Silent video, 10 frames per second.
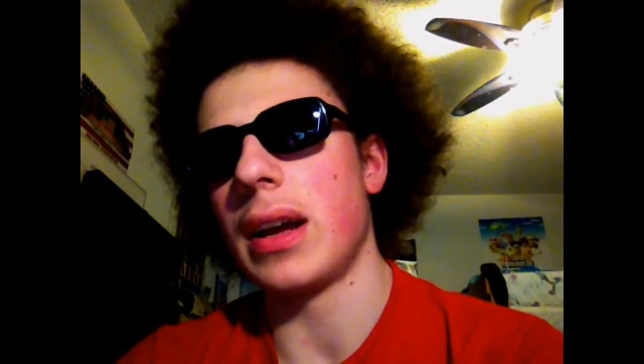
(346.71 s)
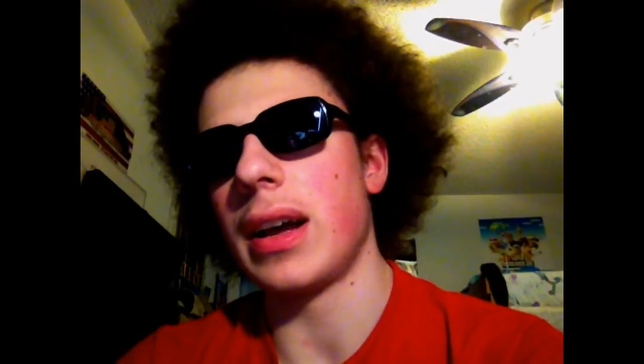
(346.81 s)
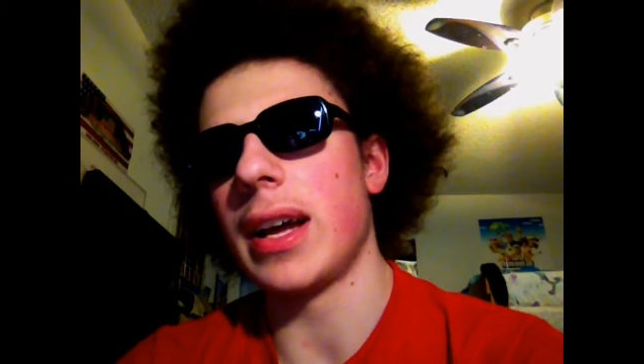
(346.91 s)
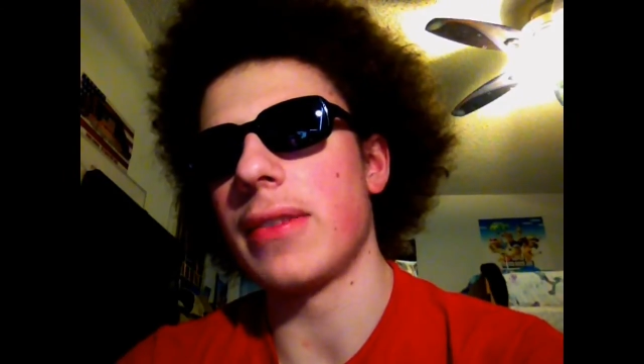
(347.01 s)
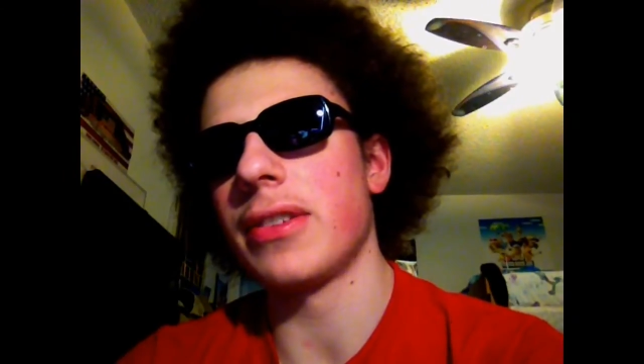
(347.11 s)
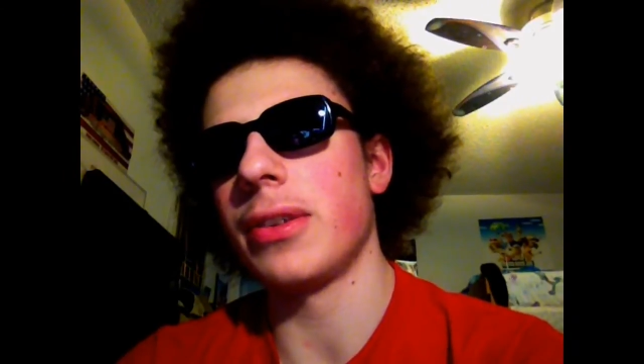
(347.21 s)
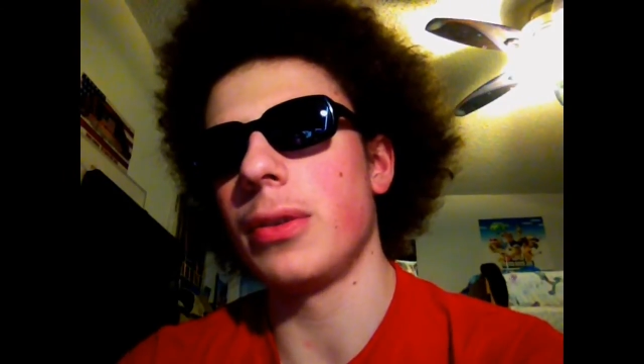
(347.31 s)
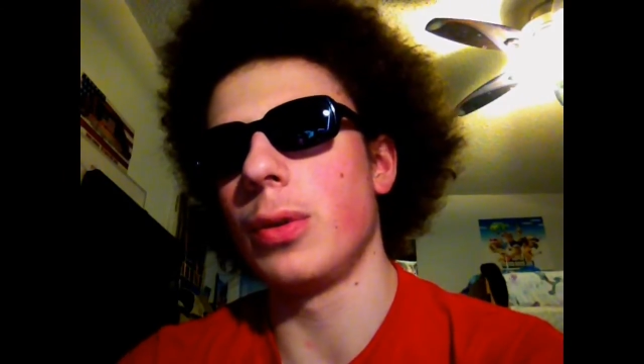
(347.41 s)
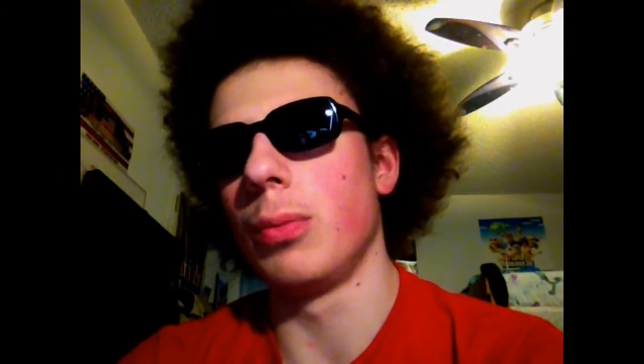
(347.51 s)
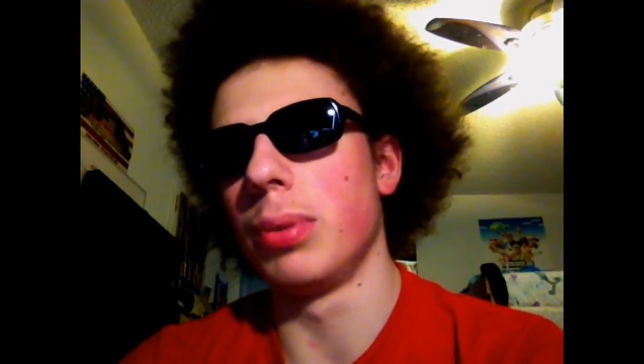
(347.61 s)
I have
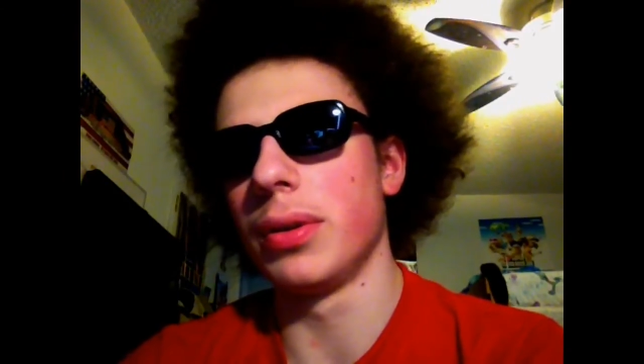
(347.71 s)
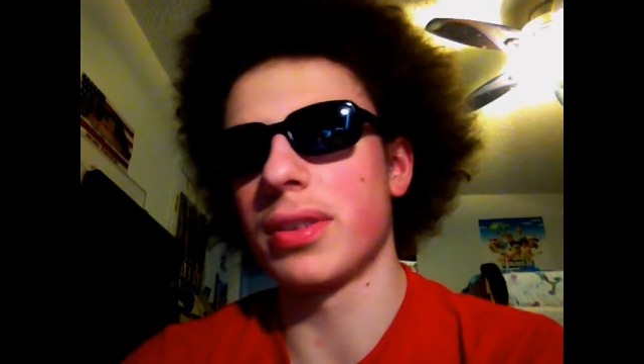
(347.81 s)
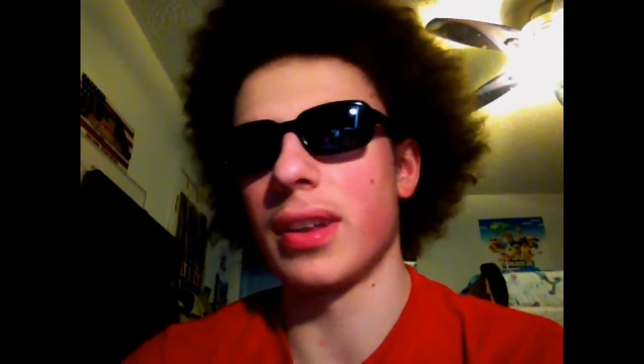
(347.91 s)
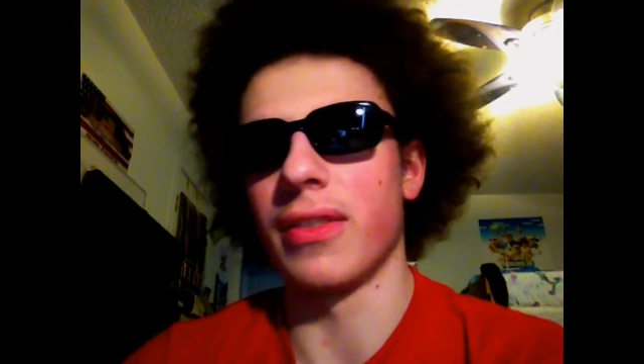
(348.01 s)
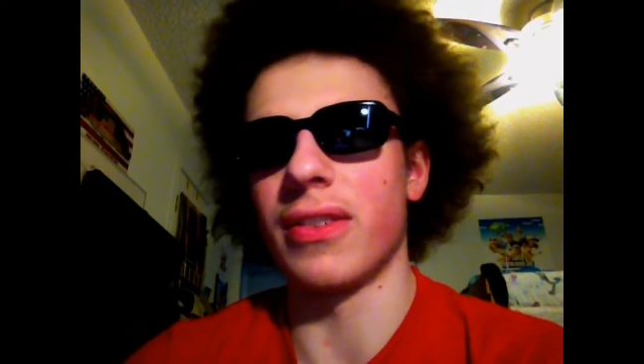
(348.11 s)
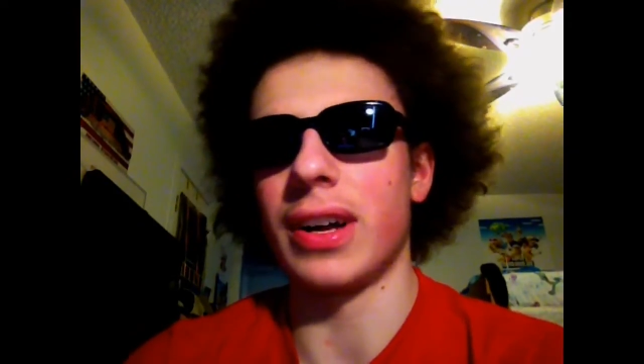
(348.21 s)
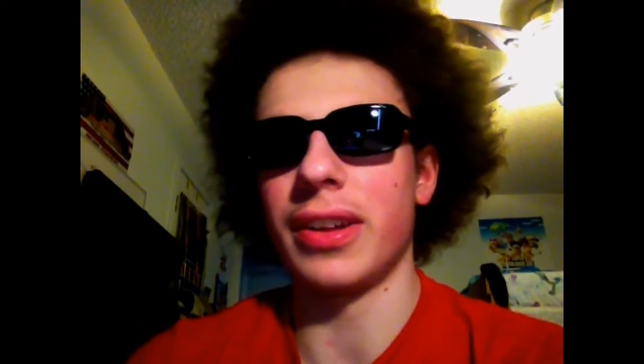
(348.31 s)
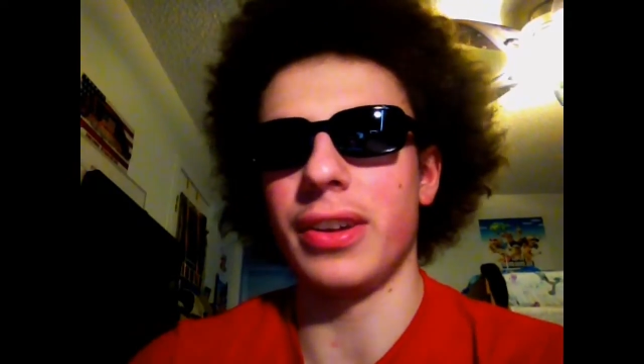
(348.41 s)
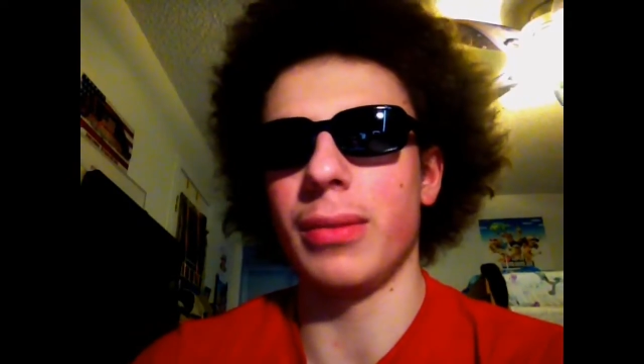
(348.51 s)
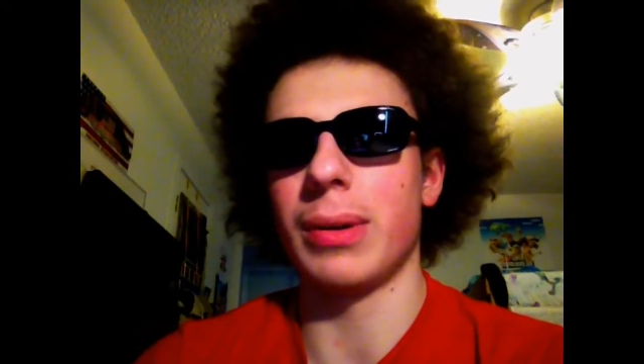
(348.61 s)
to boost the
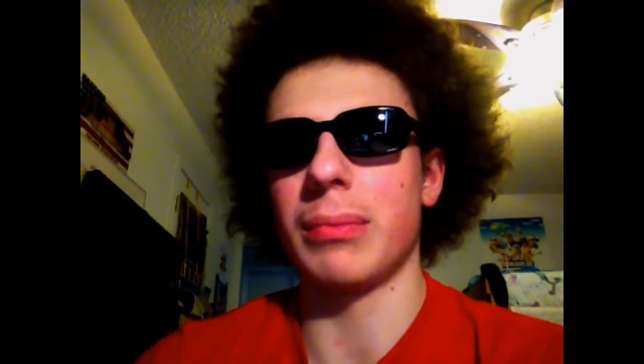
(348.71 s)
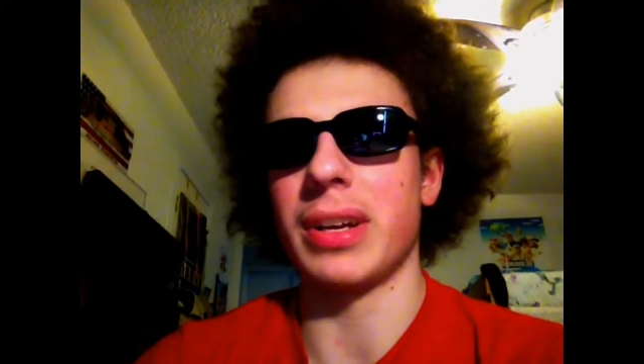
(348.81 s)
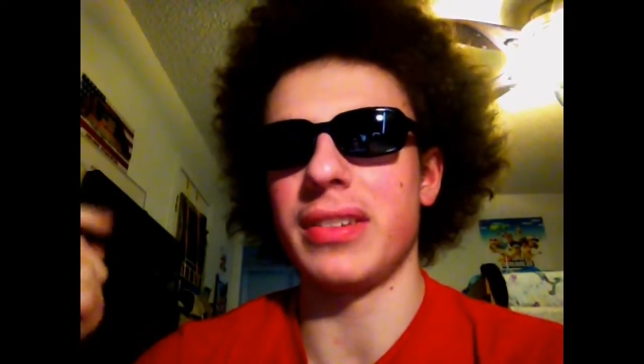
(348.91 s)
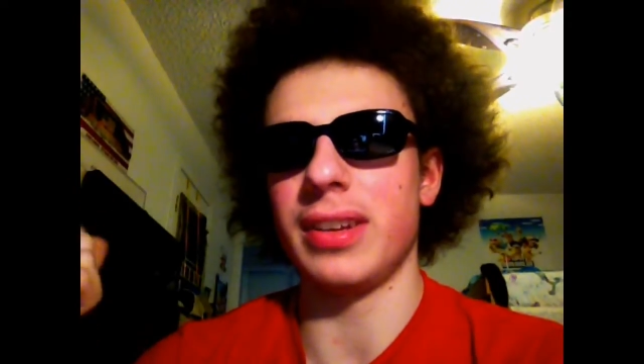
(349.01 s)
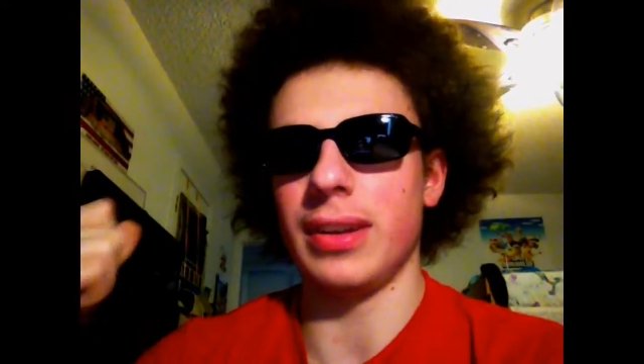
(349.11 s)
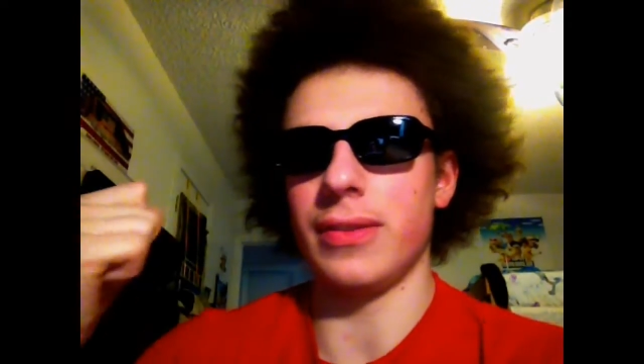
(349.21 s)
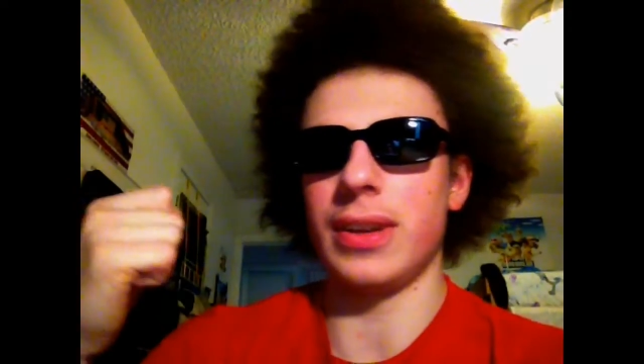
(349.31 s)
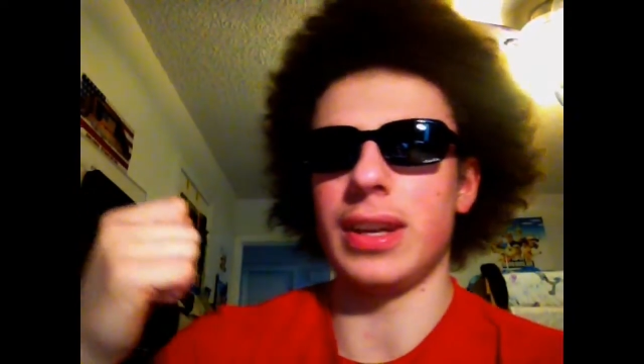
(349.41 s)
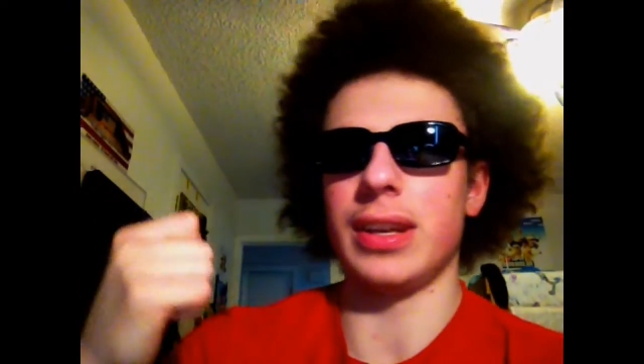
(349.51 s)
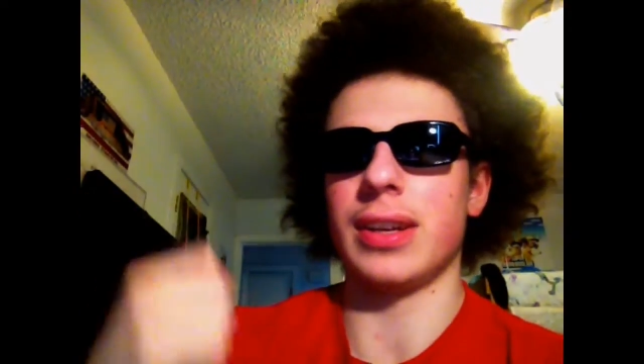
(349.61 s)
volume on my
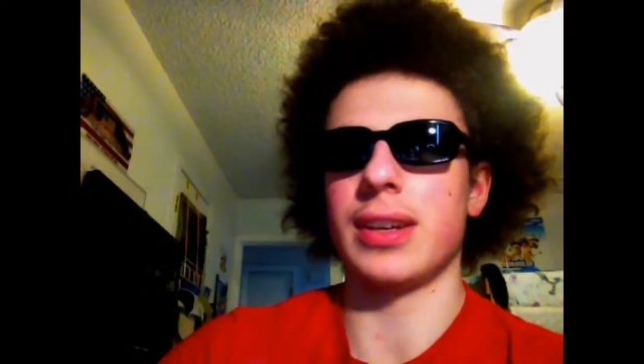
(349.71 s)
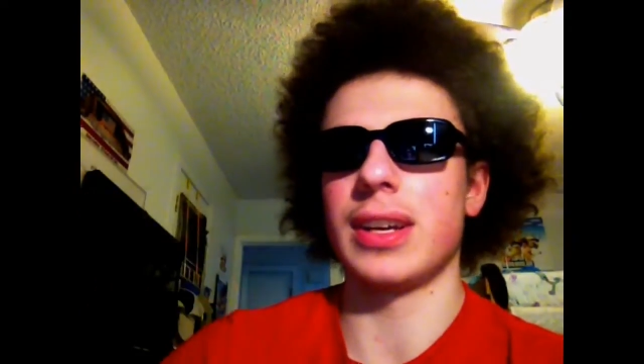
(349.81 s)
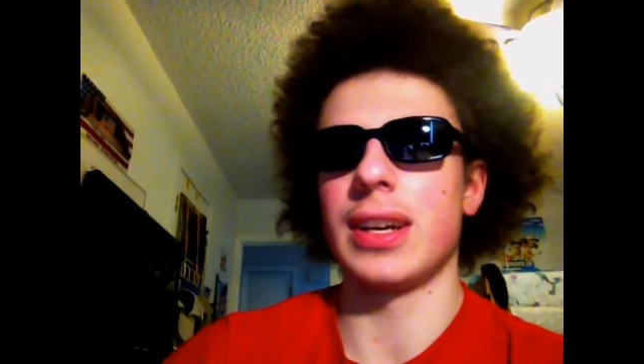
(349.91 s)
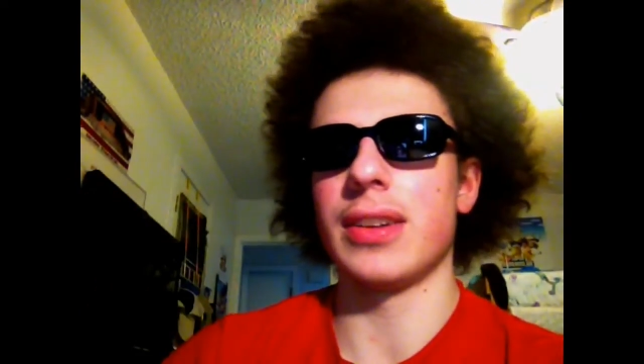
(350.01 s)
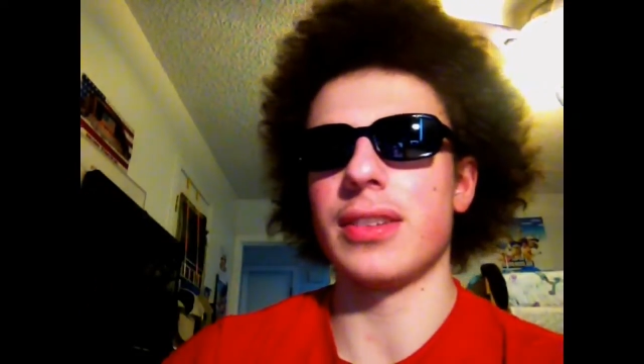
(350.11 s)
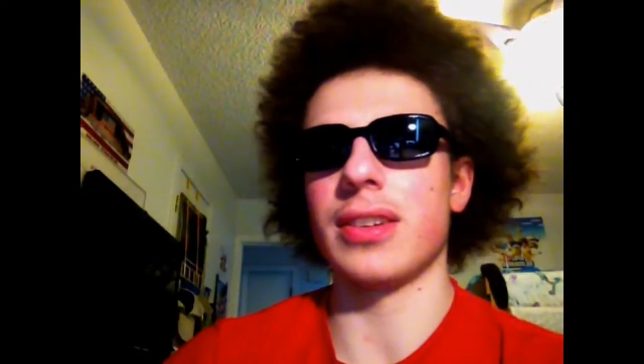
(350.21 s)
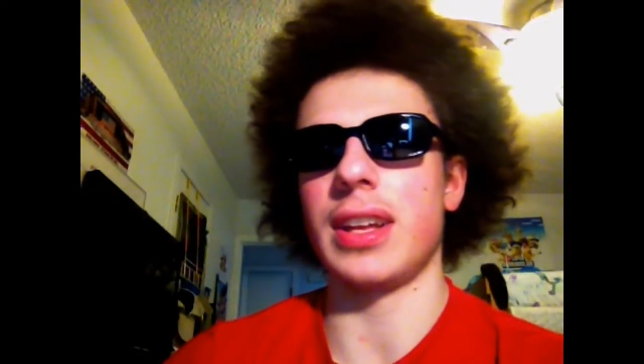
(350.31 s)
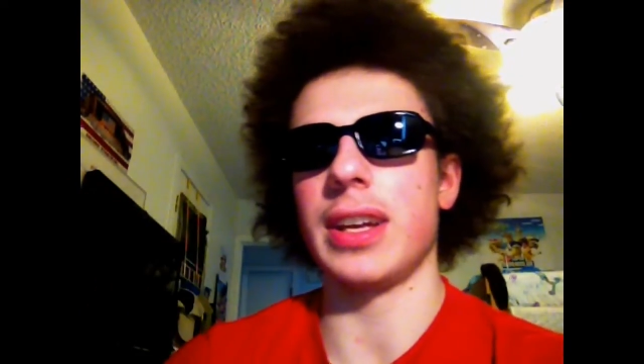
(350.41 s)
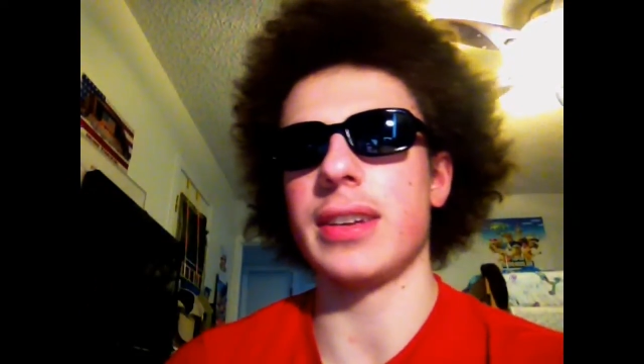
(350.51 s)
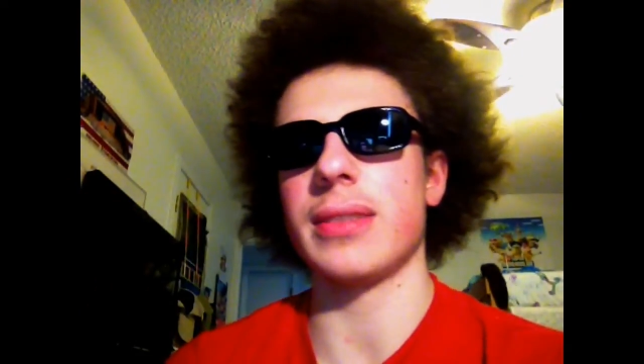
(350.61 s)
TV to
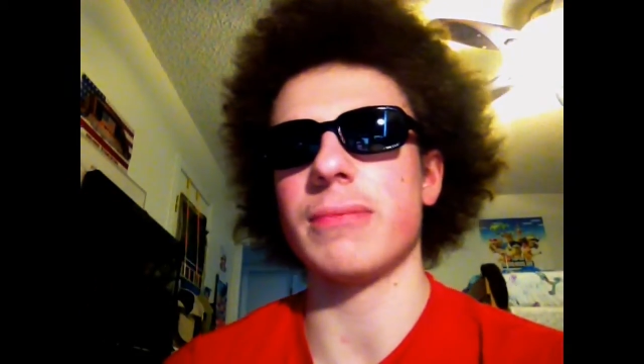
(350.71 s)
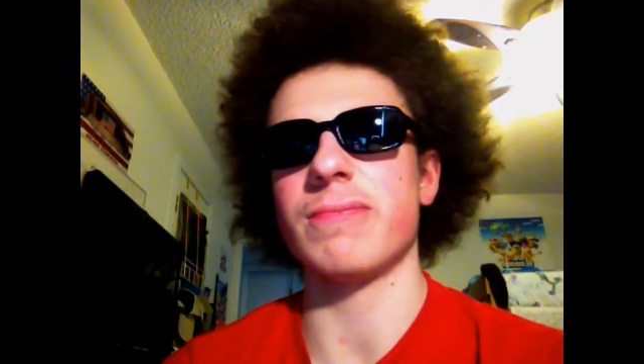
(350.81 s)
like